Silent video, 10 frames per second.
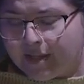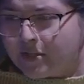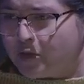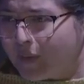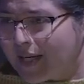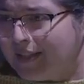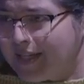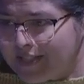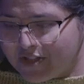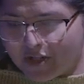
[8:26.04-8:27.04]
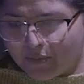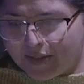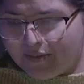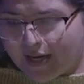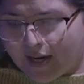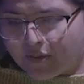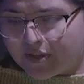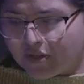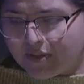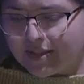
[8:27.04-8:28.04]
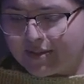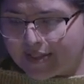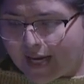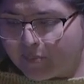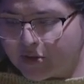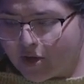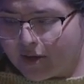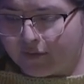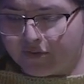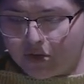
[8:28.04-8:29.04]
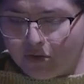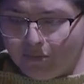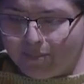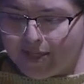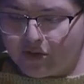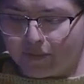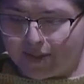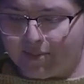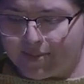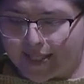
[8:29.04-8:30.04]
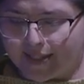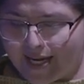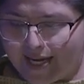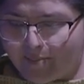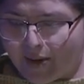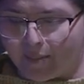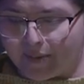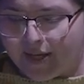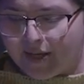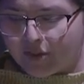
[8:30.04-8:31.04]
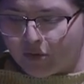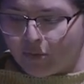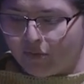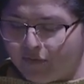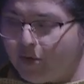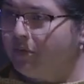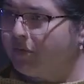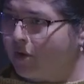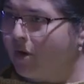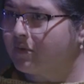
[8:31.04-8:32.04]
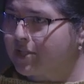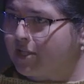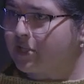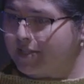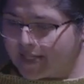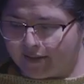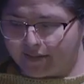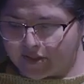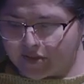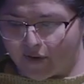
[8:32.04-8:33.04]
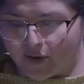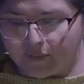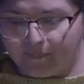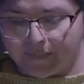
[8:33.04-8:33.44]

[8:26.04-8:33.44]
So what I'd like to share with you now is just a snapshot of 2 major themes that came up through a few of the conversations held thus far.